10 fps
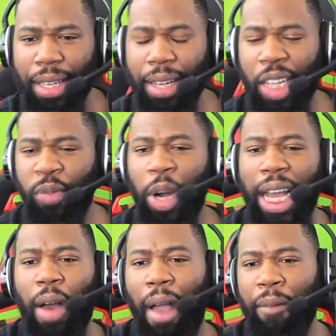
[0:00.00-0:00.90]
It's funny
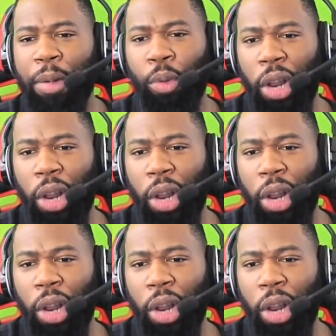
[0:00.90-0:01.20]
how every Broly